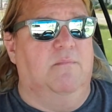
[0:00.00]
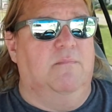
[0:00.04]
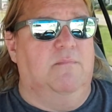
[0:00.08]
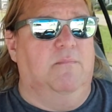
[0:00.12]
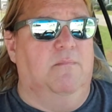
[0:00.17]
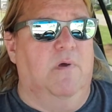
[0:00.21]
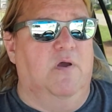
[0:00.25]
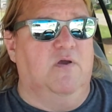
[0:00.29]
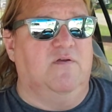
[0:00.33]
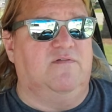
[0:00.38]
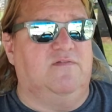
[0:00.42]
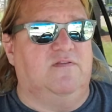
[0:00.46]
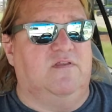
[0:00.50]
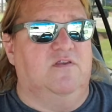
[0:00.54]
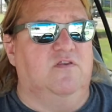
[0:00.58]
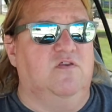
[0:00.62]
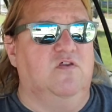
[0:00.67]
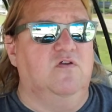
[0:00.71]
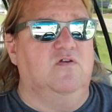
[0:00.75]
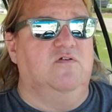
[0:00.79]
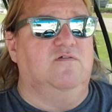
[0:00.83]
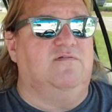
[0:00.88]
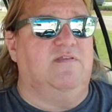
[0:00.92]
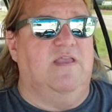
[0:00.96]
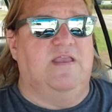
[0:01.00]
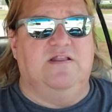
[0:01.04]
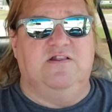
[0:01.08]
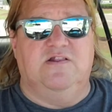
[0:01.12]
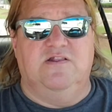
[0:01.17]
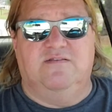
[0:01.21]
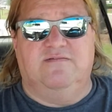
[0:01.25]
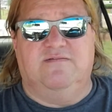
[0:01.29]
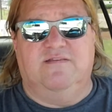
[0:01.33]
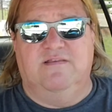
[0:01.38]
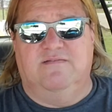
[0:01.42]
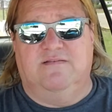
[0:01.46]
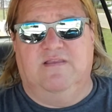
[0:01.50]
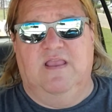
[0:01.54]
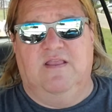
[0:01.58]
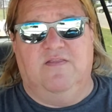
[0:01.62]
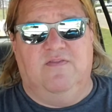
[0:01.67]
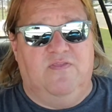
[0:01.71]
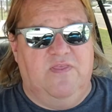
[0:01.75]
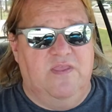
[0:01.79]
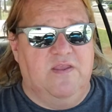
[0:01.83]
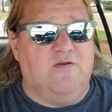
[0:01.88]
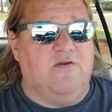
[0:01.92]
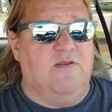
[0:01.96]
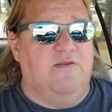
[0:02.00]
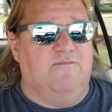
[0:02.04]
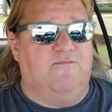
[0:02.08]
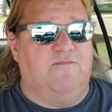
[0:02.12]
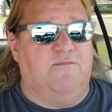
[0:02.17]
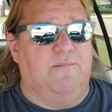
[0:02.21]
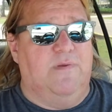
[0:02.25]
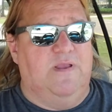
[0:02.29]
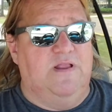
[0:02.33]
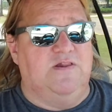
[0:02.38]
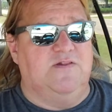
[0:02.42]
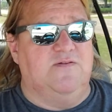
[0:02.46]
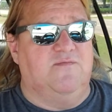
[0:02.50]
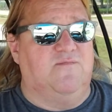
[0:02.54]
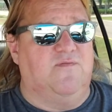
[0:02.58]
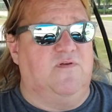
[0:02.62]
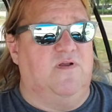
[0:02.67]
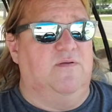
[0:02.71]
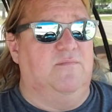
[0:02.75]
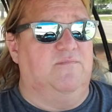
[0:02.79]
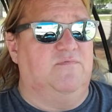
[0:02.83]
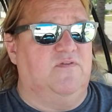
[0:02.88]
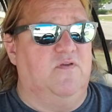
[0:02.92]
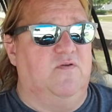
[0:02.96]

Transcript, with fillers: most the news agencies get their information from.